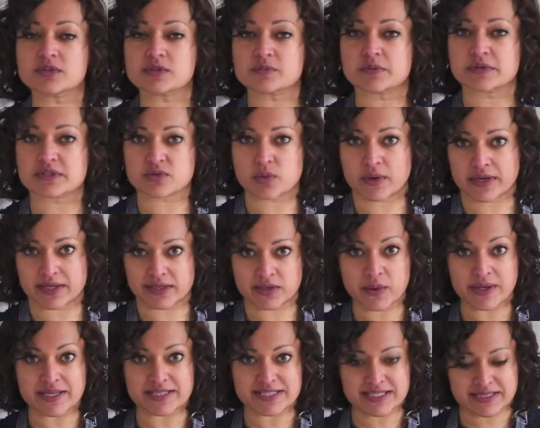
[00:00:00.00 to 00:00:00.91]
to put
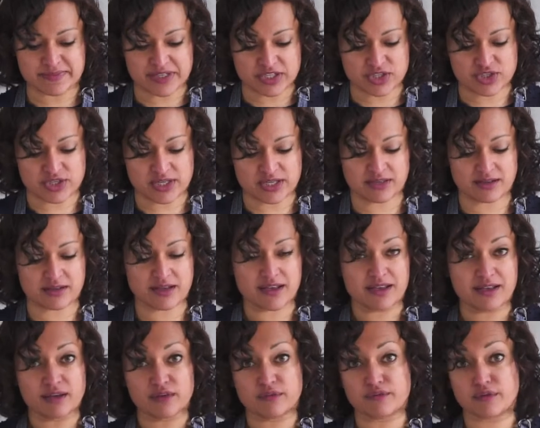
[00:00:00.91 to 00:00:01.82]
quite so much in,
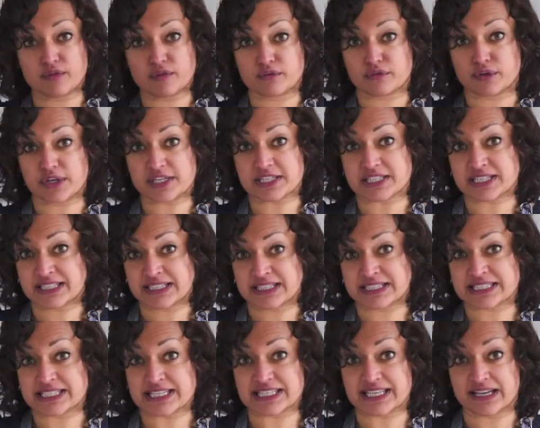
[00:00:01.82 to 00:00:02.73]
feel free to
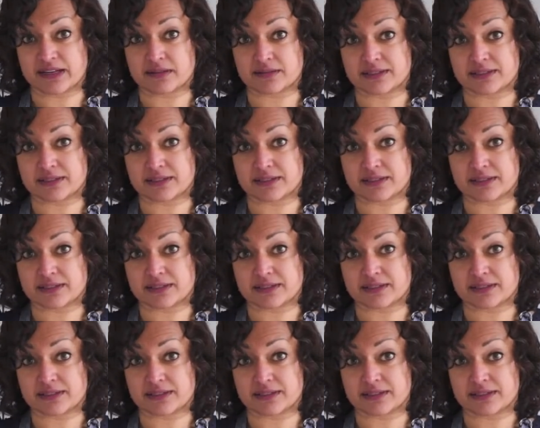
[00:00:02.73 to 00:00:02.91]
cut it down.